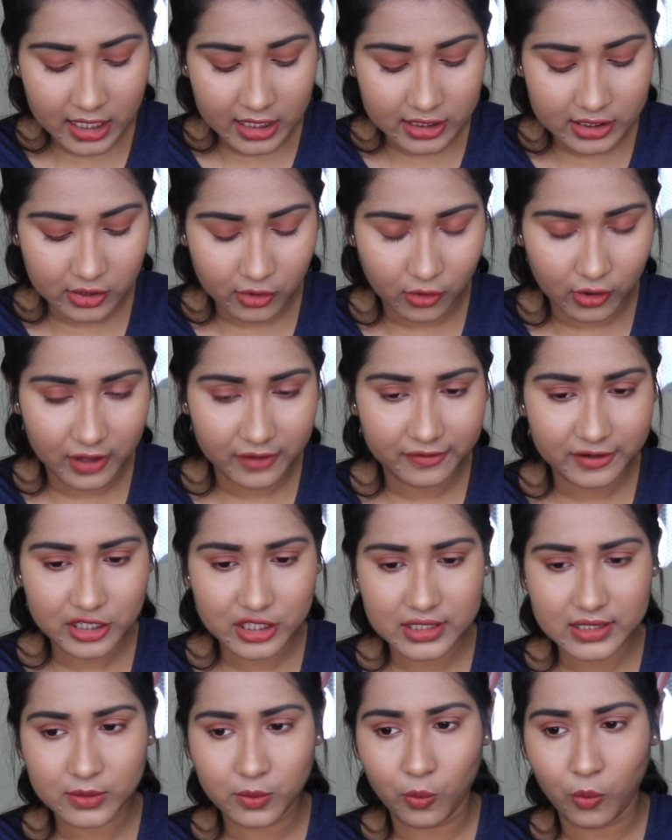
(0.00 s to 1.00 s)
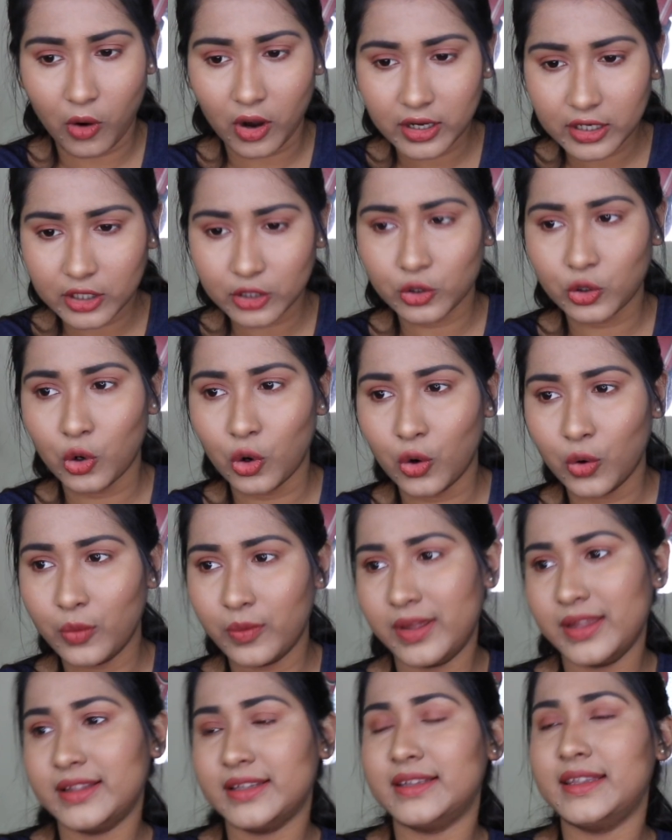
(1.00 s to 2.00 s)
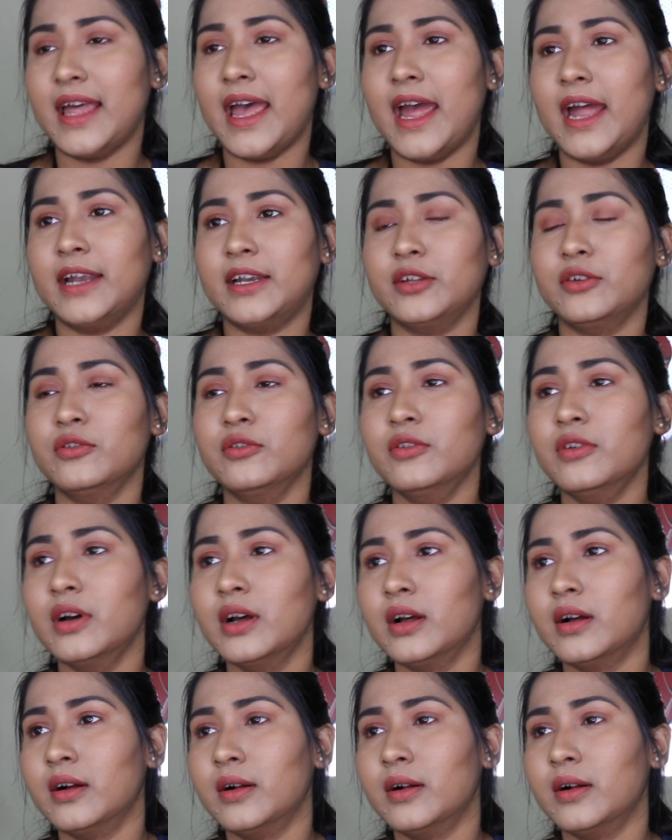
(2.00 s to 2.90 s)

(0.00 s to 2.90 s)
So if I just want to go with that, you know,